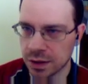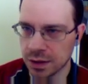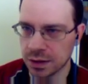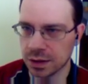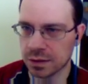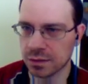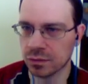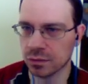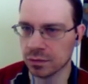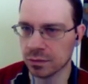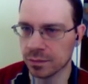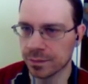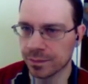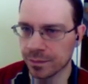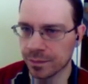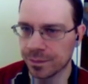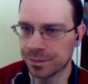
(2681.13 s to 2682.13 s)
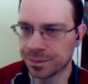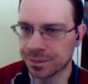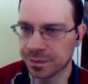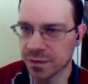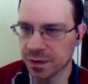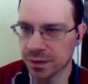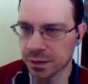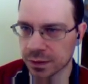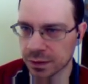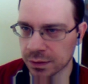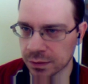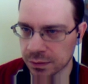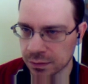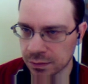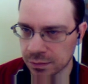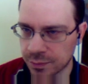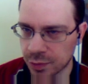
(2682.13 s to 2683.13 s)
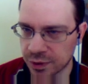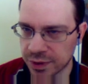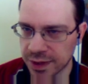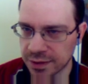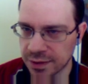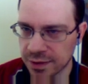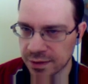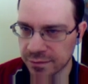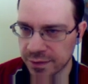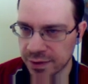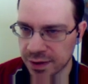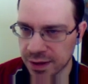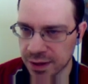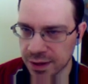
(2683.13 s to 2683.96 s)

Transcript: He needs to protect the square.